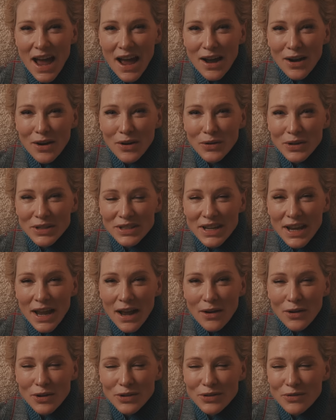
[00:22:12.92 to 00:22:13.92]
hours and
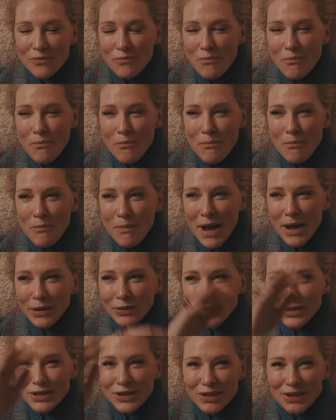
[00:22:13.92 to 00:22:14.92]
hours with
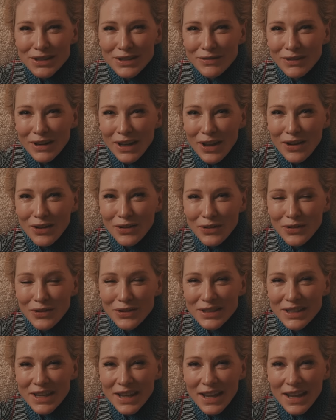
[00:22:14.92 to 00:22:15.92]
mountains of
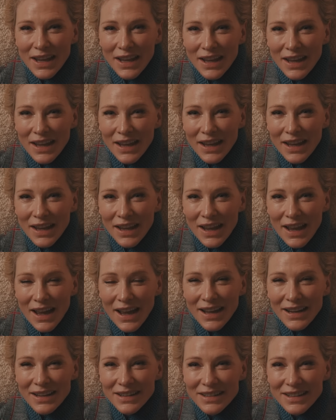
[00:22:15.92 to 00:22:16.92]
clothes.
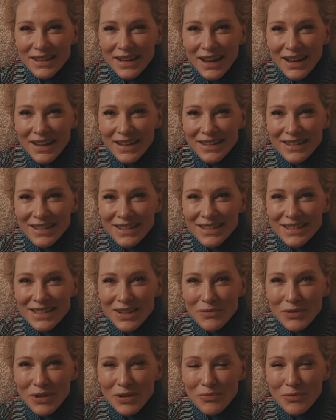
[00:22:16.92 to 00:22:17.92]
And, yeah,
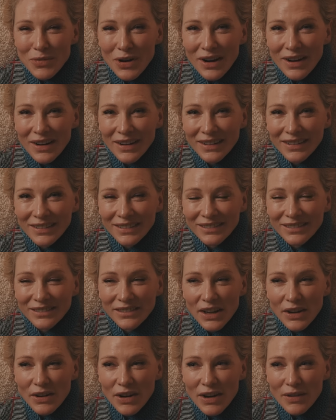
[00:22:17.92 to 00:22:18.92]
some of them were
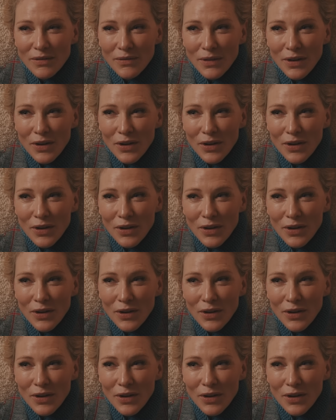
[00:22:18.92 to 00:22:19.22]
very